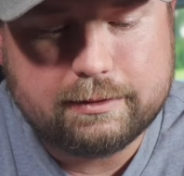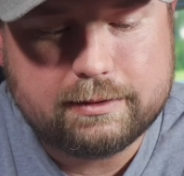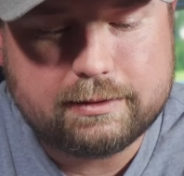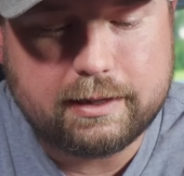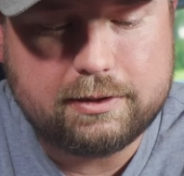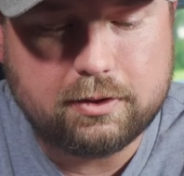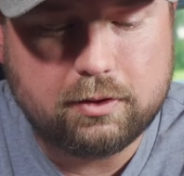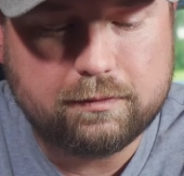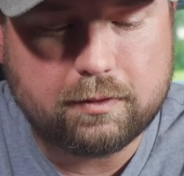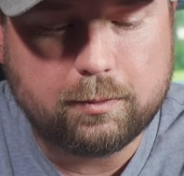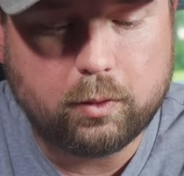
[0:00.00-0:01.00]
stay
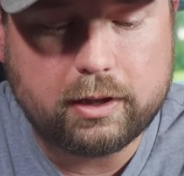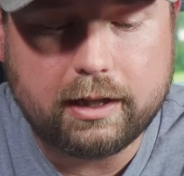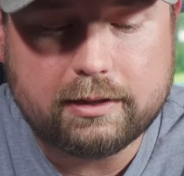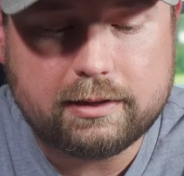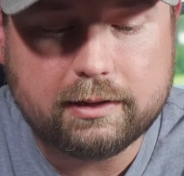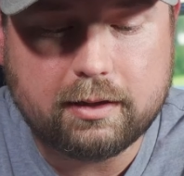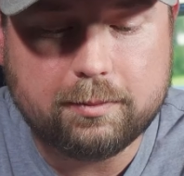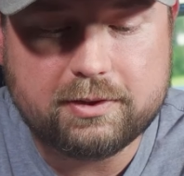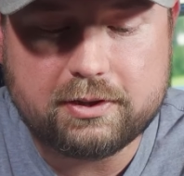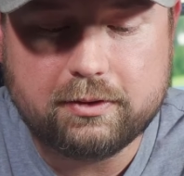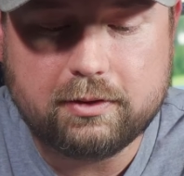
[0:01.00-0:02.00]
tuned for more content coming
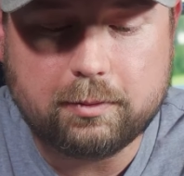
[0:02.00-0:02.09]
soon.